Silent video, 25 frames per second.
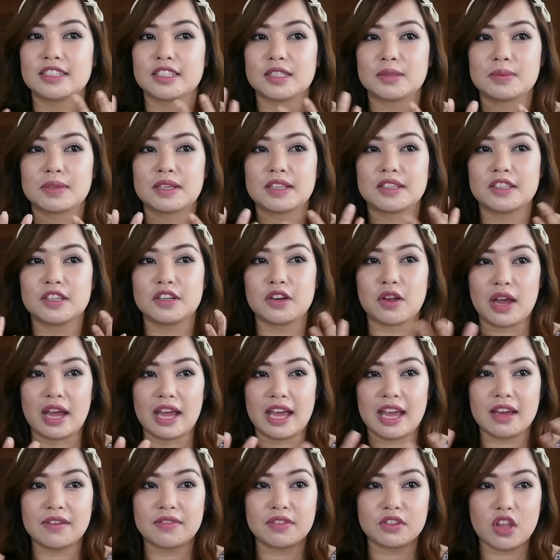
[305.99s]
just because you know I
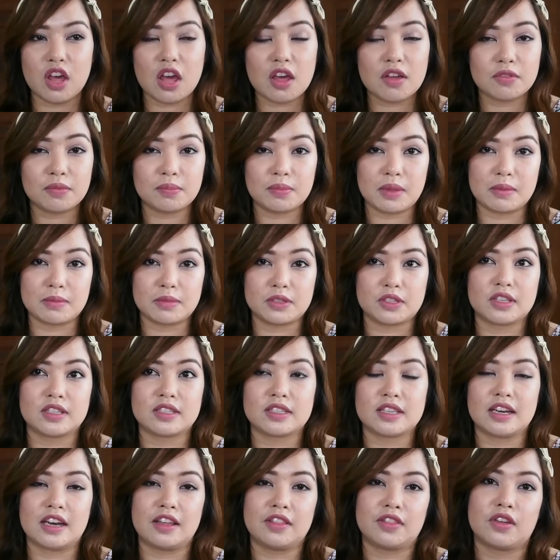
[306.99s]
have a lot of
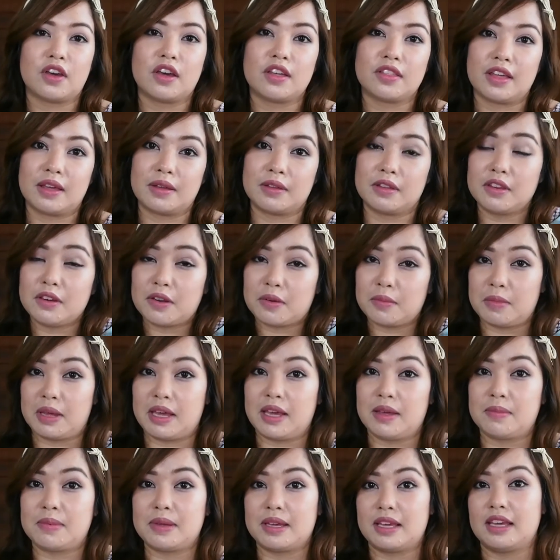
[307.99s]
blemishes and I thought that you know
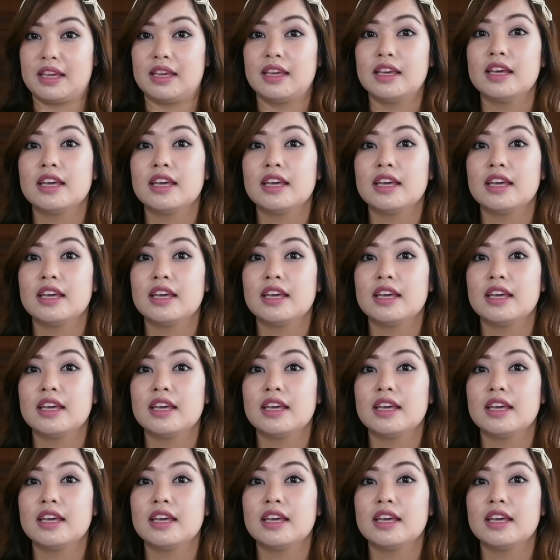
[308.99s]
maybe